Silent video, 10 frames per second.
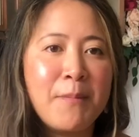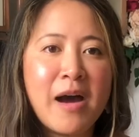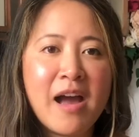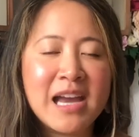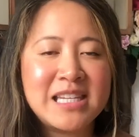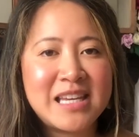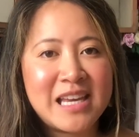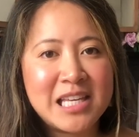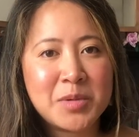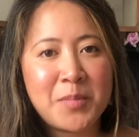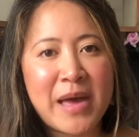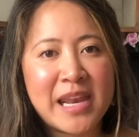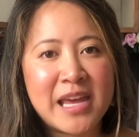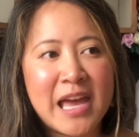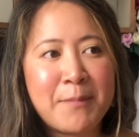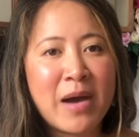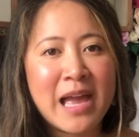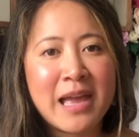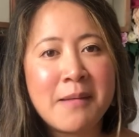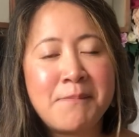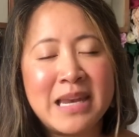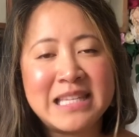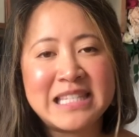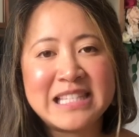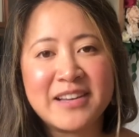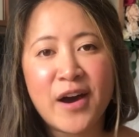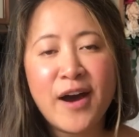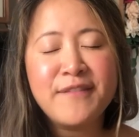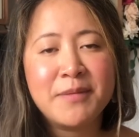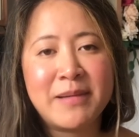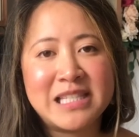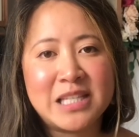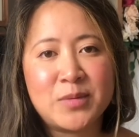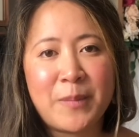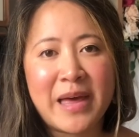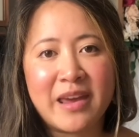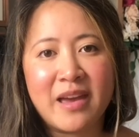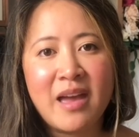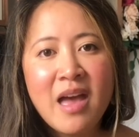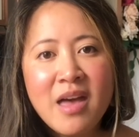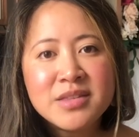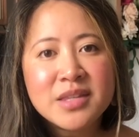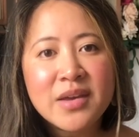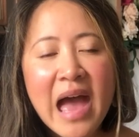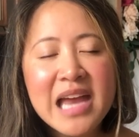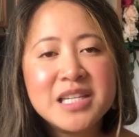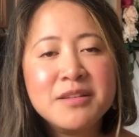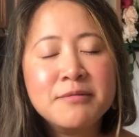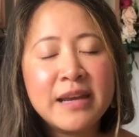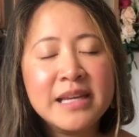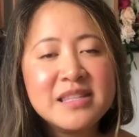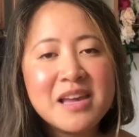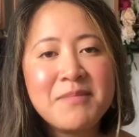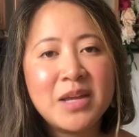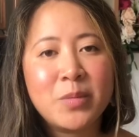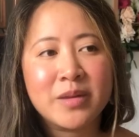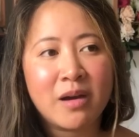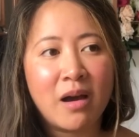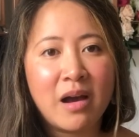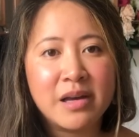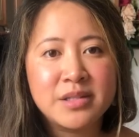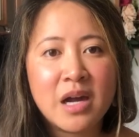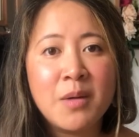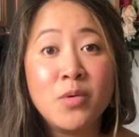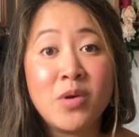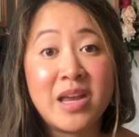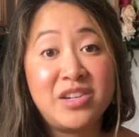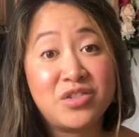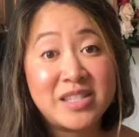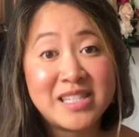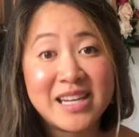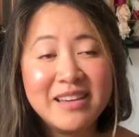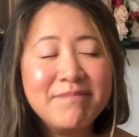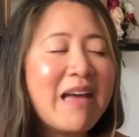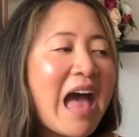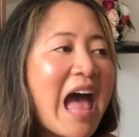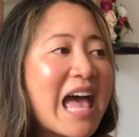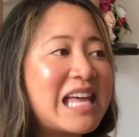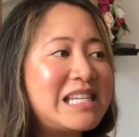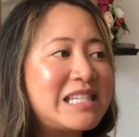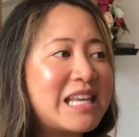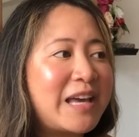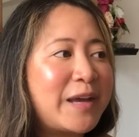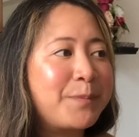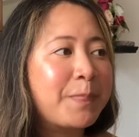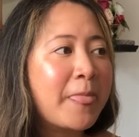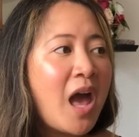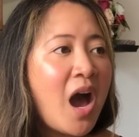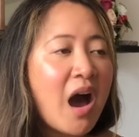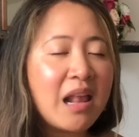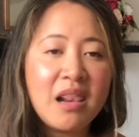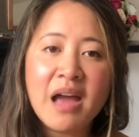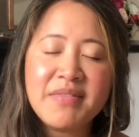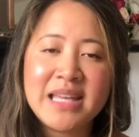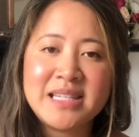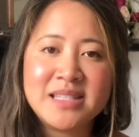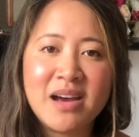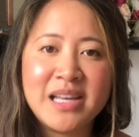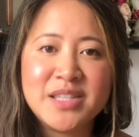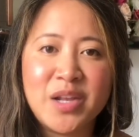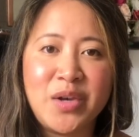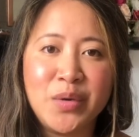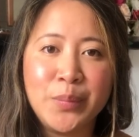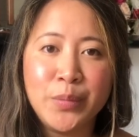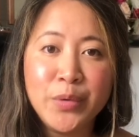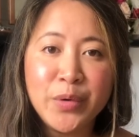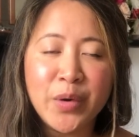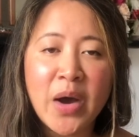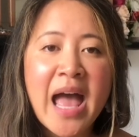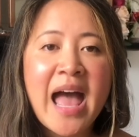My ideas were better, my abilities and carving abilities were better. So actually the rings I made with cast are more interesting, and I like their designs a lot more.